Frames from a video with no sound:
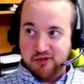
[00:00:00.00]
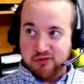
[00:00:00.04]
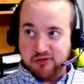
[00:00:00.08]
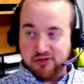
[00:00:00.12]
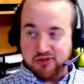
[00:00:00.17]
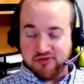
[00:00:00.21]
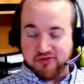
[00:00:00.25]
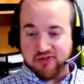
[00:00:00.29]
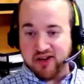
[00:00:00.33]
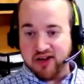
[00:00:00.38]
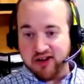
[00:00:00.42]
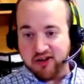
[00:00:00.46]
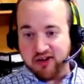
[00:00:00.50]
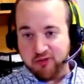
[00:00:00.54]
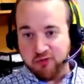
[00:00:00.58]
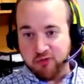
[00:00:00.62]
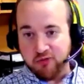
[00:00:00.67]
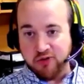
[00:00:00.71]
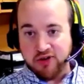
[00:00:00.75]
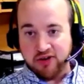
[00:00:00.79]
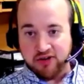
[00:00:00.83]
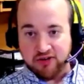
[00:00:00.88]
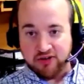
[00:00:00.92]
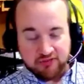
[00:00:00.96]
We've got
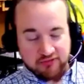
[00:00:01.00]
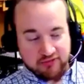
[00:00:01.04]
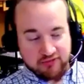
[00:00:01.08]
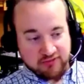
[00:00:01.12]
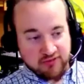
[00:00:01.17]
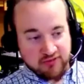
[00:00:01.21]
one